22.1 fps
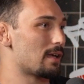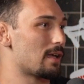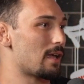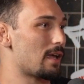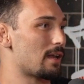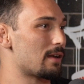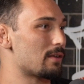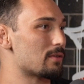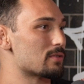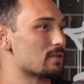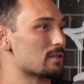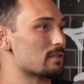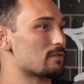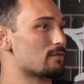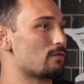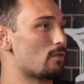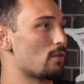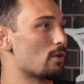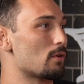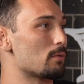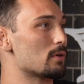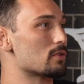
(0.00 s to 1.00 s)
and you just
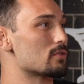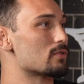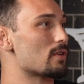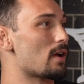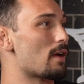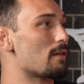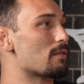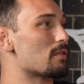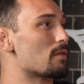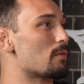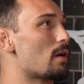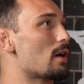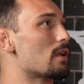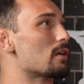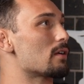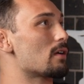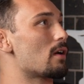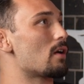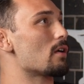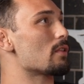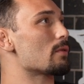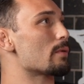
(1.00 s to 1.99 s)
4-wheel drive the
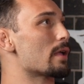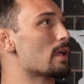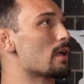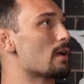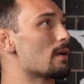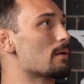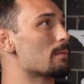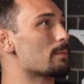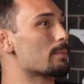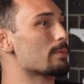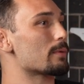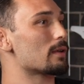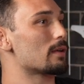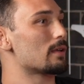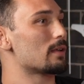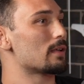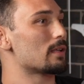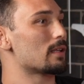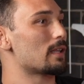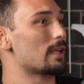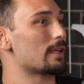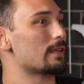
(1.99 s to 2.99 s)
water all the way up.
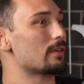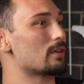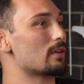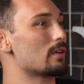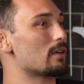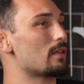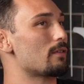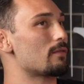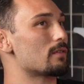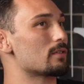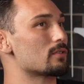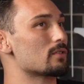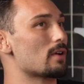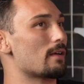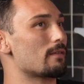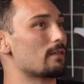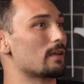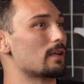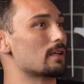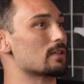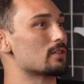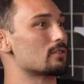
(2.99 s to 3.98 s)
Like you couldn't even drive
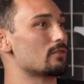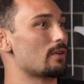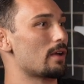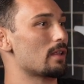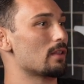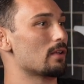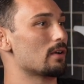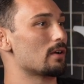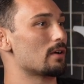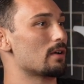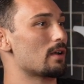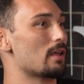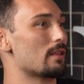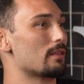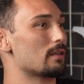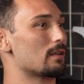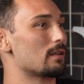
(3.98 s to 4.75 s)
like a trailer or nothing.